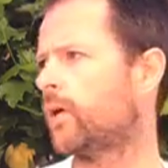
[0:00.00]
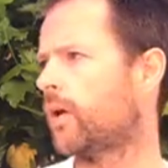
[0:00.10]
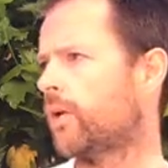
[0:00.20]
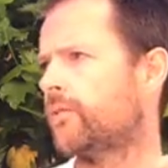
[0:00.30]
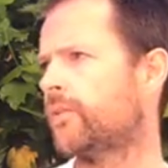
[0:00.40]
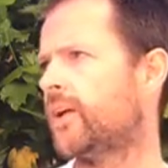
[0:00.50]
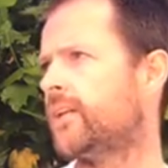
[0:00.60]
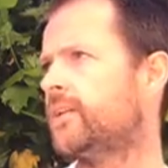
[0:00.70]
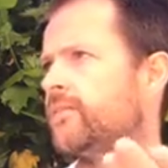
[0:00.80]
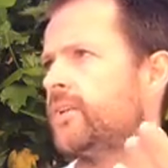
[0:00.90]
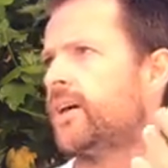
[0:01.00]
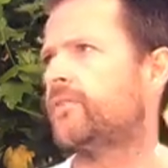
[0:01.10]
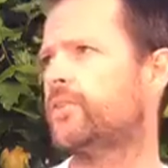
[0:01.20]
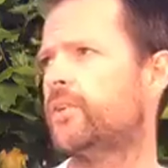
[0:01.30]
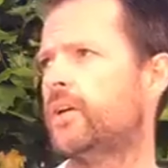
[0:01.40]
unfriend if you have
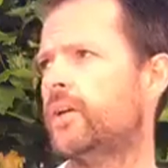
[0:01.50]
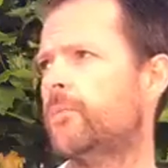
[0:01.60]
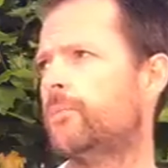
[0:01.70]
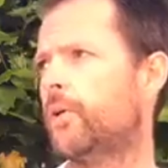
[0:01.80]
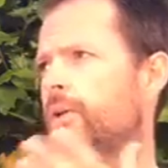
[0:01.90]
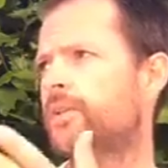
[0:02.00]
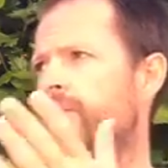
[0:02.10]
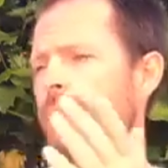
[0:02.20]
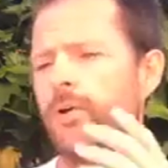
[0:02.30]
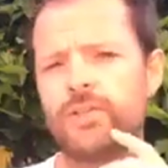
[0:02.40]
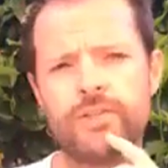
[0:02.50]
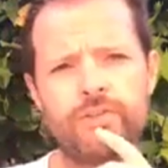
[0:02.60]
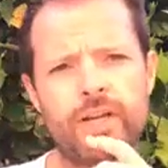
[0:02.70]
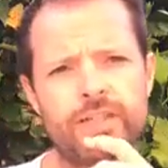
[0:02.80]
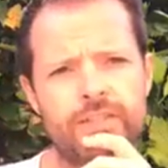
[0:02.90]
to. Point your
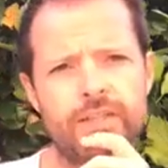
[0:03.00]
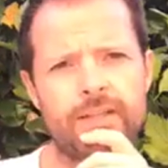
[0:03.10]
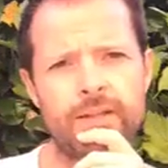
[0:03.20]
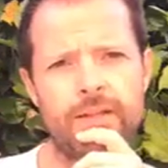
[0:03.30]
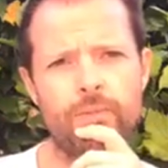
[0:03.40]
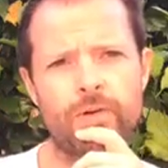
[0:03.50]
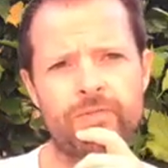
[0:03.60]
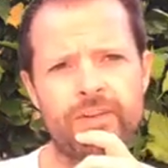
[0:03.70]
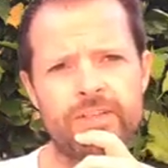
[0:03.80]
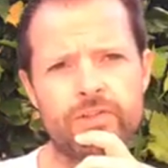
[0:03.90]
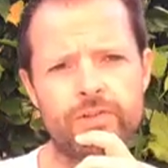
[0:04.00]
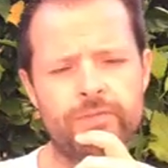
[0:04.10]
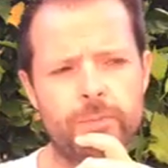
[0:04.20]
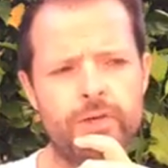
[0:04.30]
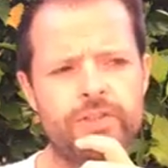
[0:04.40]
direction in what feels good.
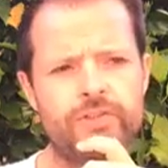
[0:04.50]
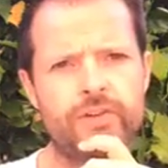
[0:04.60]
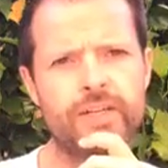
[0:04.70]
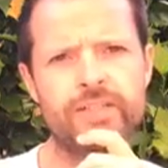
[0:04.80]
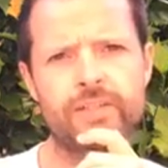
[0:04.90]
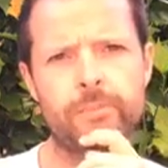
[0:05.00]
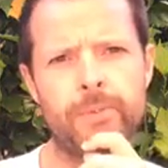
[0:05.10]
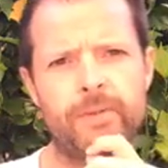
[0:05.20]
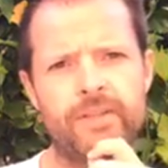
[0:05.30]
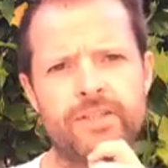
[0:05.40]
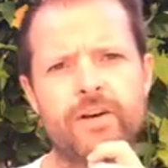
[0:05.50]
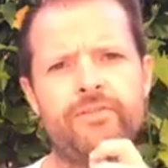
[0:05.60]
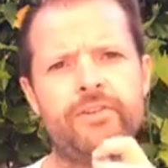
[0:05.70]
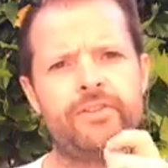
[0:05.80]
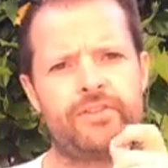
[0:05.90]
Point your direction in people that's
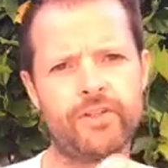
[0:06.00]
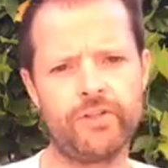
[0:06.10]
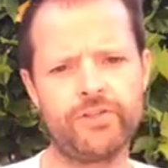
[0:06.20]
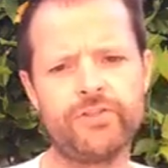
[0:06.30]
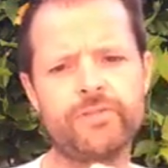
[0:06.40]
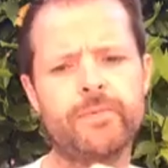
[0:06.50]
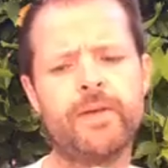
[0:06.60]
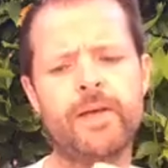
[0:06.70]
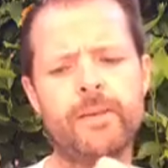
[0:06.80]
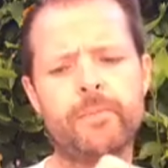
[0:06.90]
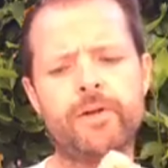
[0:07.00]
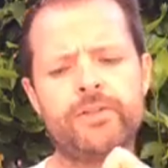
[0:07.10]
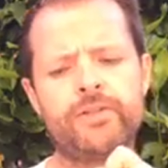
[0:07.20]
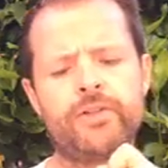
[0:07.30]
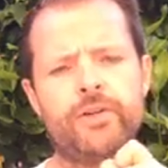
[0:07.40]
offering solutions.
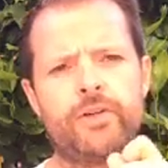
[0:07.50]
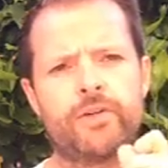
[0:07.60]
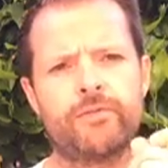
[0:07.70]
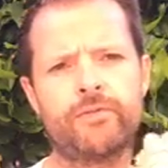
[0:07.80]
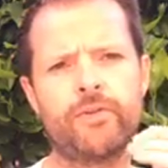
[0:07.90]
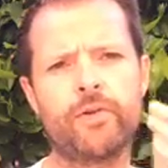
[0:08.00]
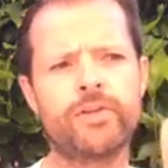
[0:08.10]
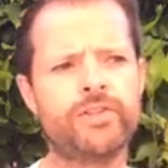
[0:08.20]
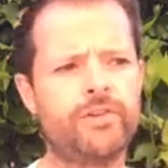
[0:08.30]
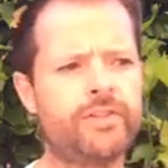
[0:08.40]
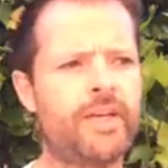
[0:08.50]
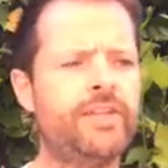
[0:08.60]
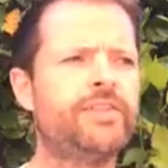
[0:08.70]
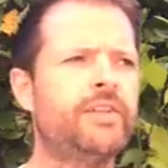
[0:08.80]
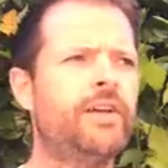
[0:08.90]
Point your focus, your
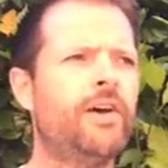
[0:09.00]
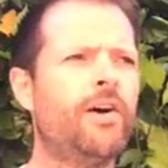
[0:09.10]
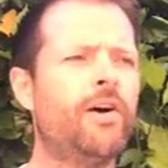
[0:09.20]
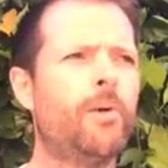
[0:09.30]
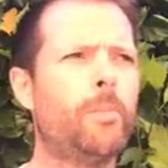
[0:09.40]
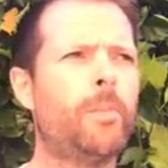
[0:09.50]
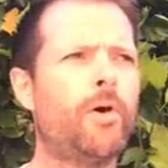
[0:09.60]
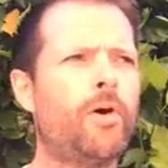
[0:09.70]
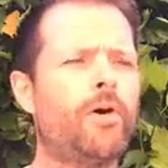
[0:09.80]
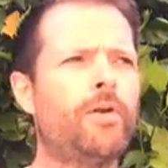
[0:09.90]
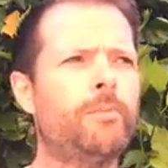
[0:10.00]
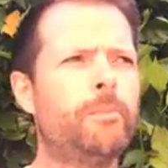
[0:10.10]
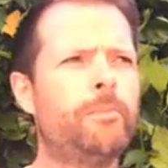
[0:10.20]
attention on